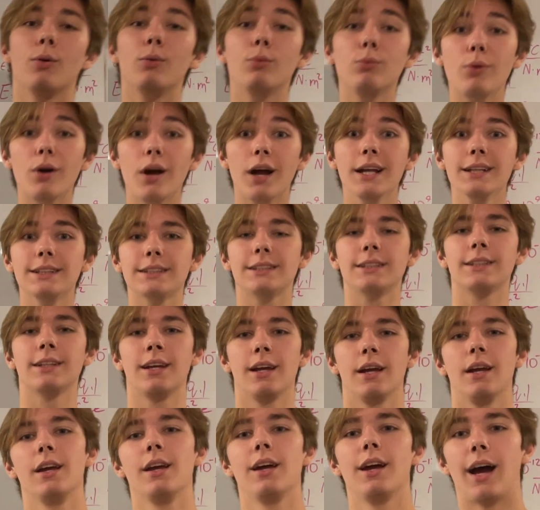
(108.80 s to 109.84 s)
What?
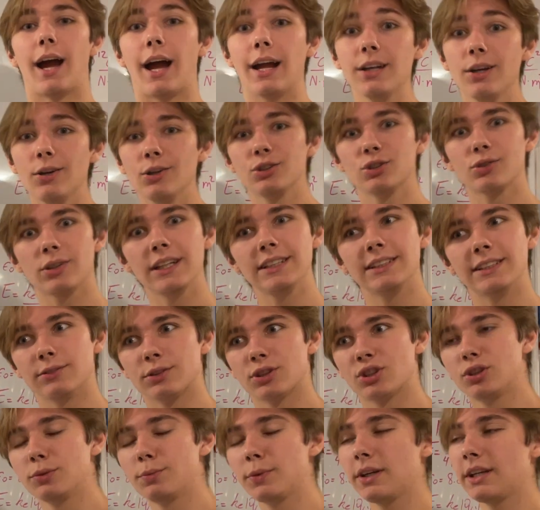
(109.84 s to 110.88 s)
I know, it's crazy.
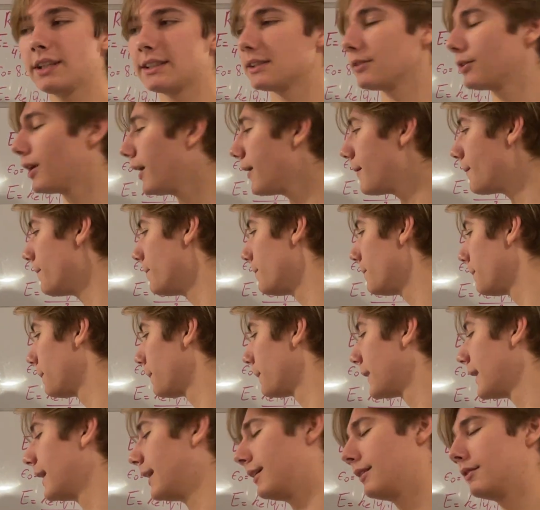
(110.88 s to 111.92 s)
Super easy, right?
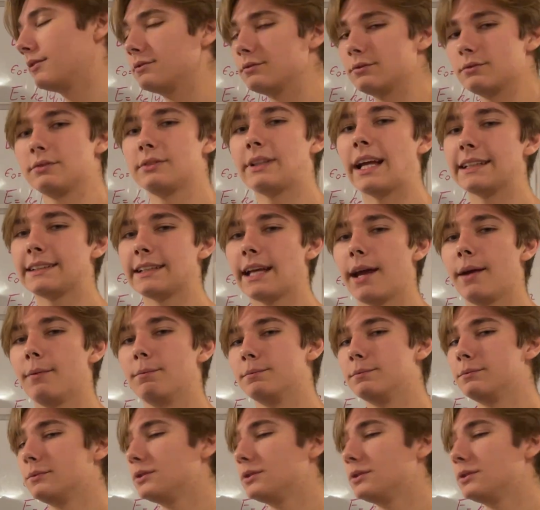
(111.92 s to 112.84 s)
That's A.